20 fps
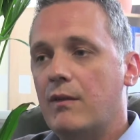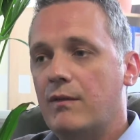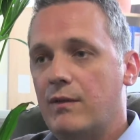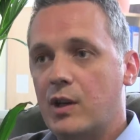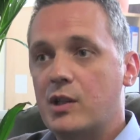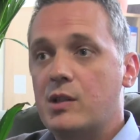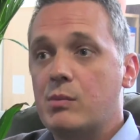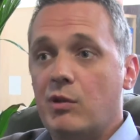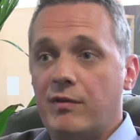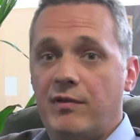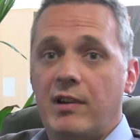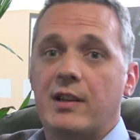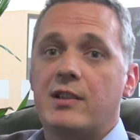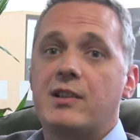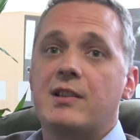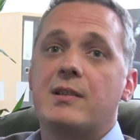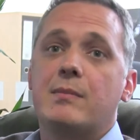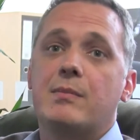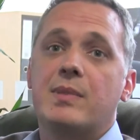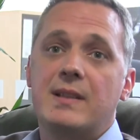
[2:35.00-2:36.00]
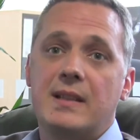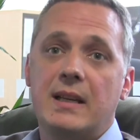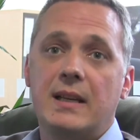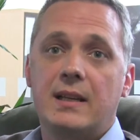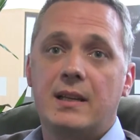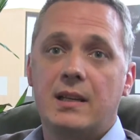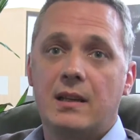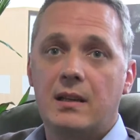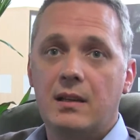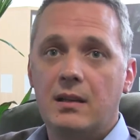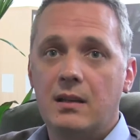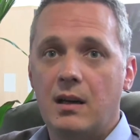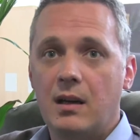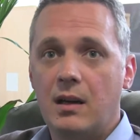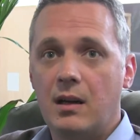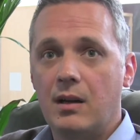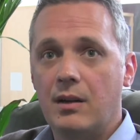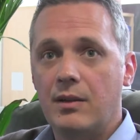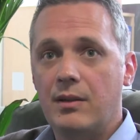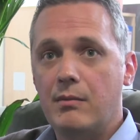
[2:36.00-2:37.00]
Vertebral fractures in particular
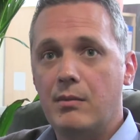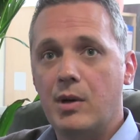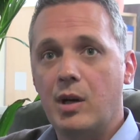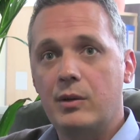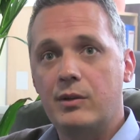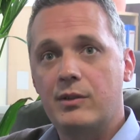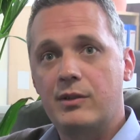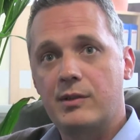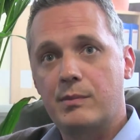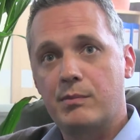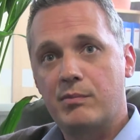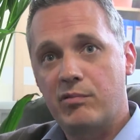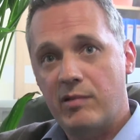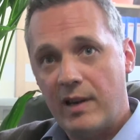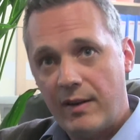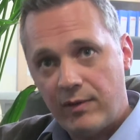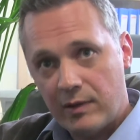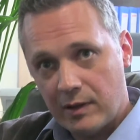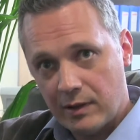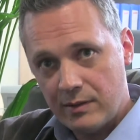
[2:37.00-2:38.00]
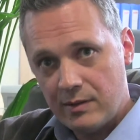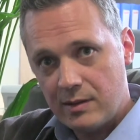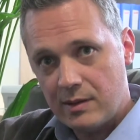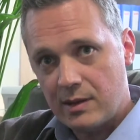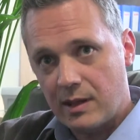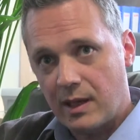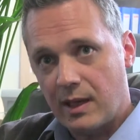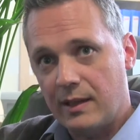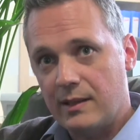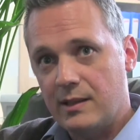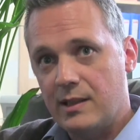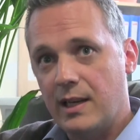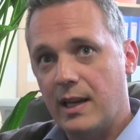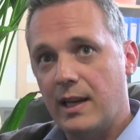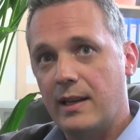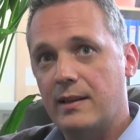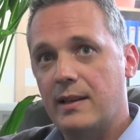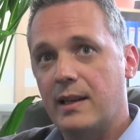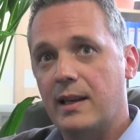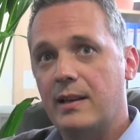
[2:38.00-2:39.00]
are the most prevalent, and
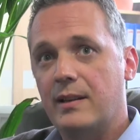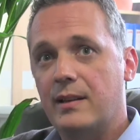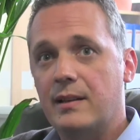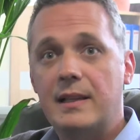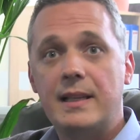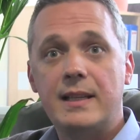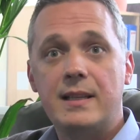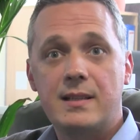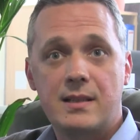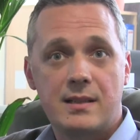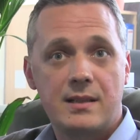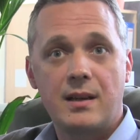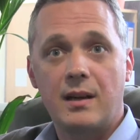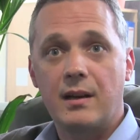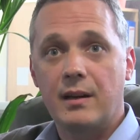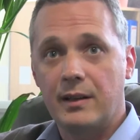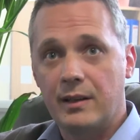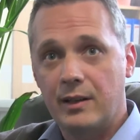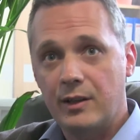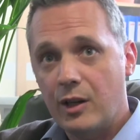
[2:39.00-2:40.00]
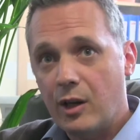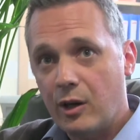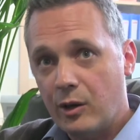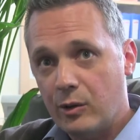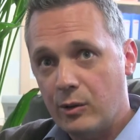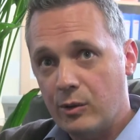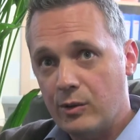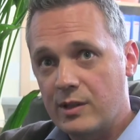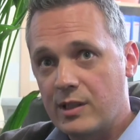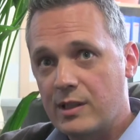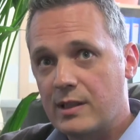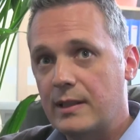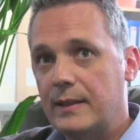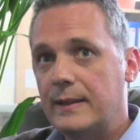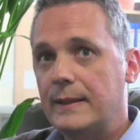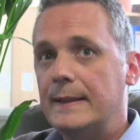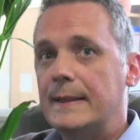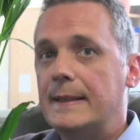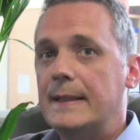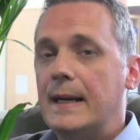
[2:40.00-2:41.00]
yet they're the least diagnosed.
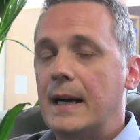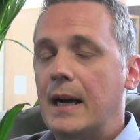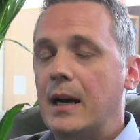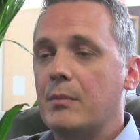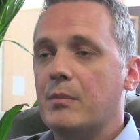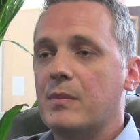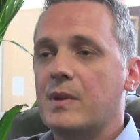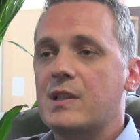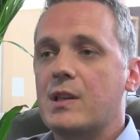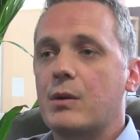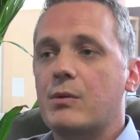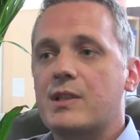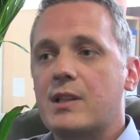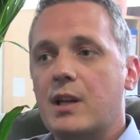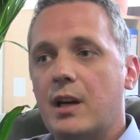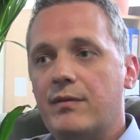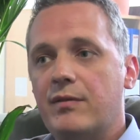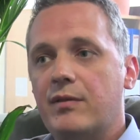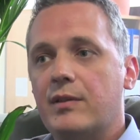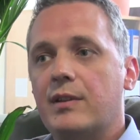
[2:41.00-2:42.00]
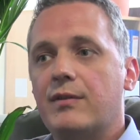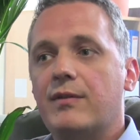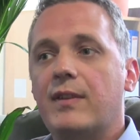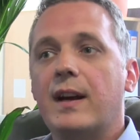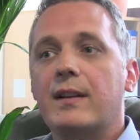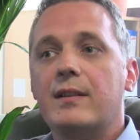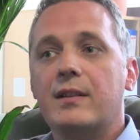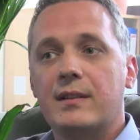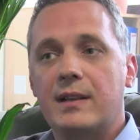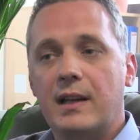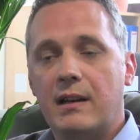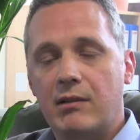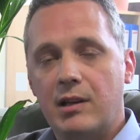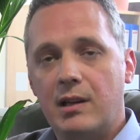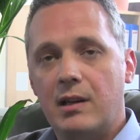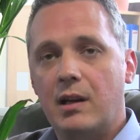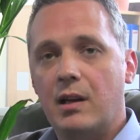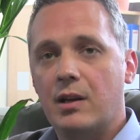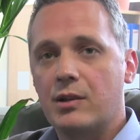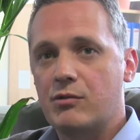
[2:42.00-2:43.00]
So aside from the fact that they're a
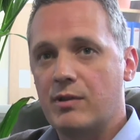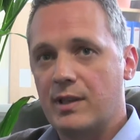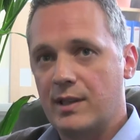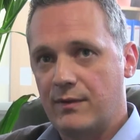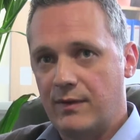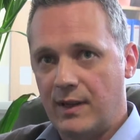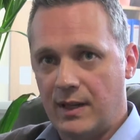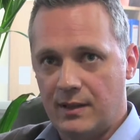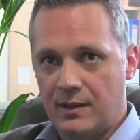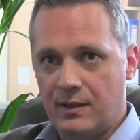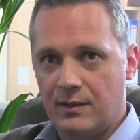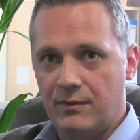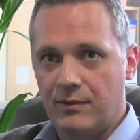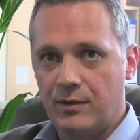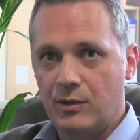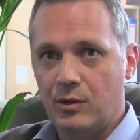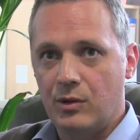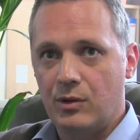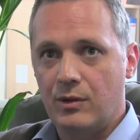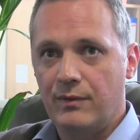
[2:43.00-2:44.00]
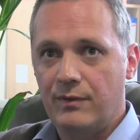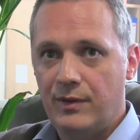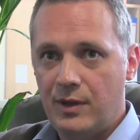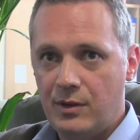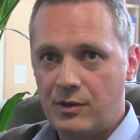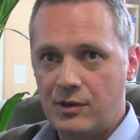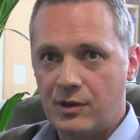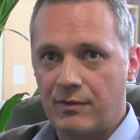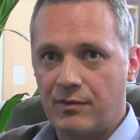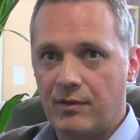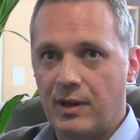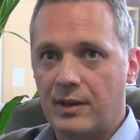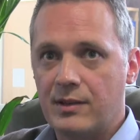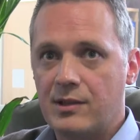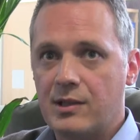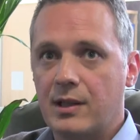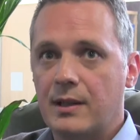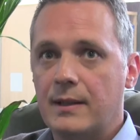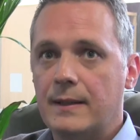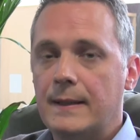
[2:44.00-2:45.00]
large risk factor for future
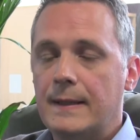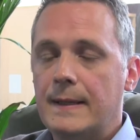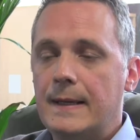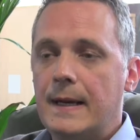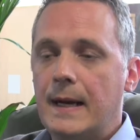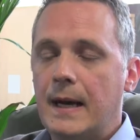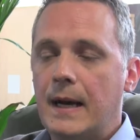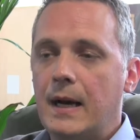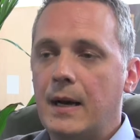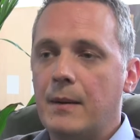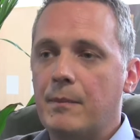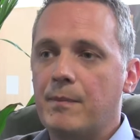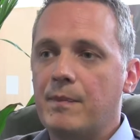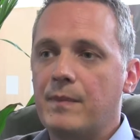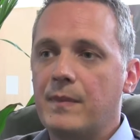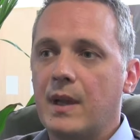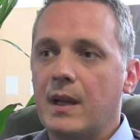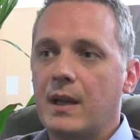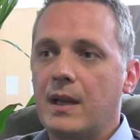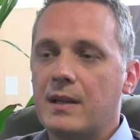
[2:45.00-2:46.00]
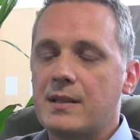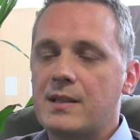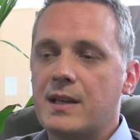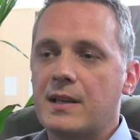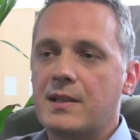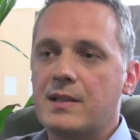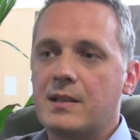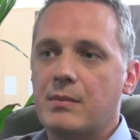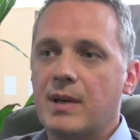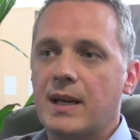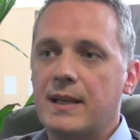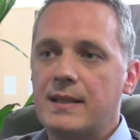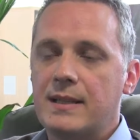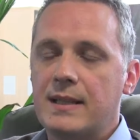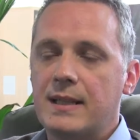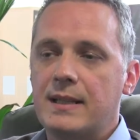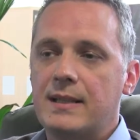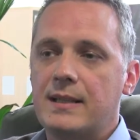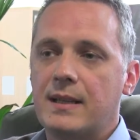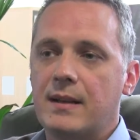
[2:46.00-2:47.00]
fracture, it's estimated